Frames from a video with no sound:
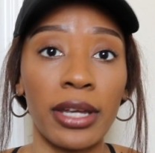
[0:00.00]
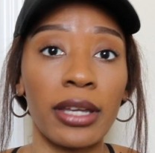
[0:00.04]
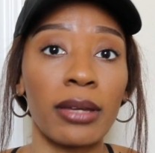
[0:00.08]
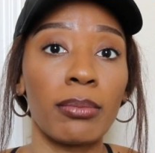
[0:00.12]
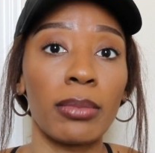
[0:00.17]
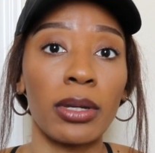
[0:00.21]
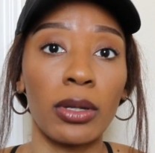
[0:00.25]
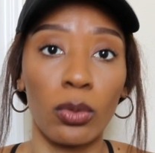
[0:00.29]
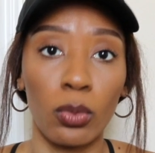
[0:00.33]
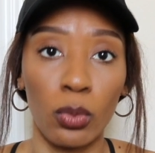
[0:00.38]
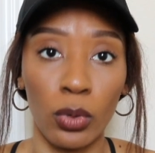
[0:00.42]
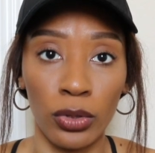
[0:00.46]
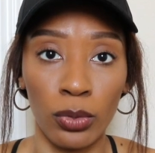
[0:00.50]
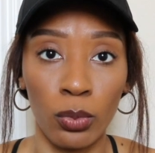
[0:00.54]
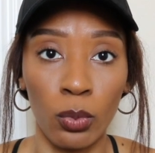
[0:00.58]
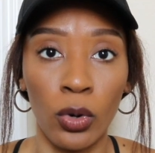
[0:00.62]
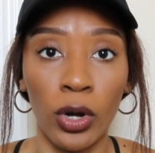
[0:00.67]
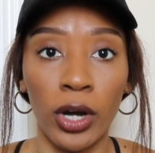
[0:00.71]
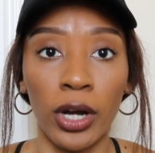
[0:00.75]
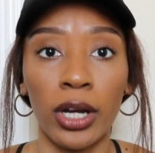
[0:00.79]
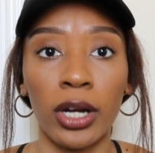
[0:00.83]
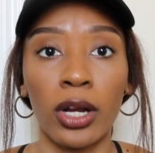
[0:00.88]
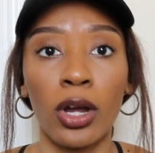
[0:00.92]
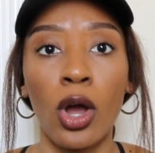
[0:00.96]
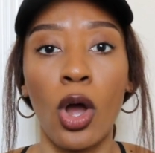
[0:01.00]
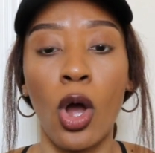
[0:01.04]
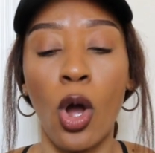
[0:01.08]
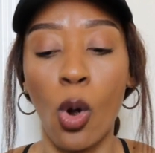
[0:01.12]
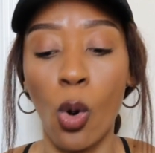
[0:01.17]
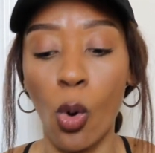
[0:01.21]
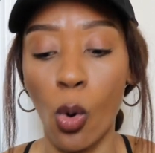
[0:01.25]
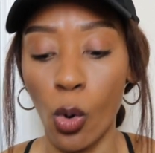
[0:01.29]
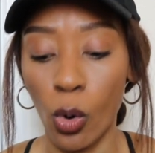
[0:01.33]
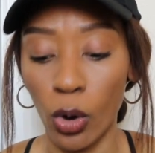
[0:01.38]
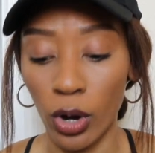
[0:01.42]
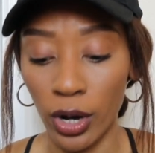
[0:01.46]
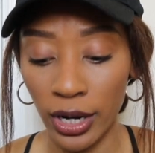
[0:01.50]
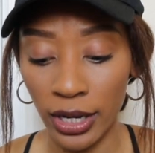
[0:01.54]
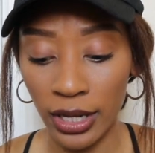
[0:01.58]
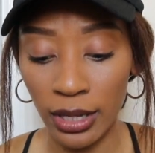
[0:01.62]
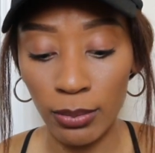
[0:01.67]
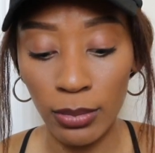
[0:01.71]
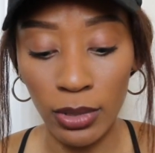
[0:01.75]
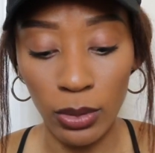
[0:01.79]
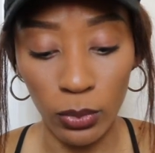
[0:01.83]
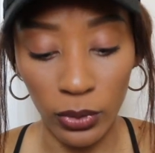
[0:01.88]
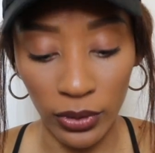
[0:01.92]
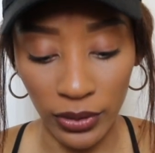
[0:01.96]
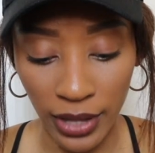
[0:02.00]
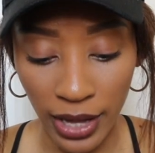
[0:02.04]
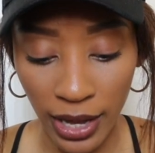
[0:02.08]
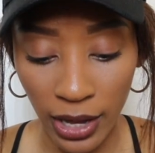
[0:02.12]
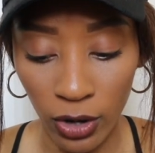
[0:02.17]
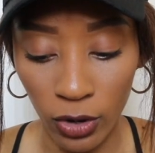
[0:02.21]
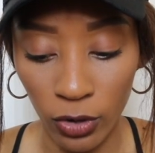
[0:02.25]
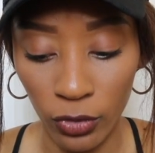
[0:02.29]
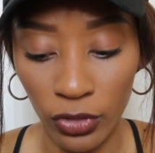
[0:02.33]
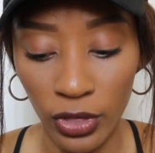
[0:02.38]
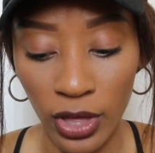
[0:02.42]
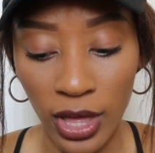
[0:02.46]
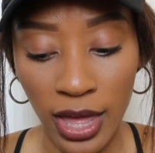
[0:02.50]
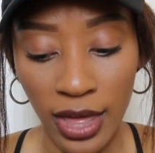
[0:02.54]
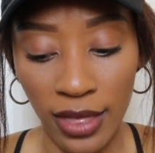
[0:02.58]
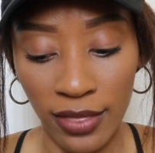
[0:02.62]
It can be with work or it can be with health.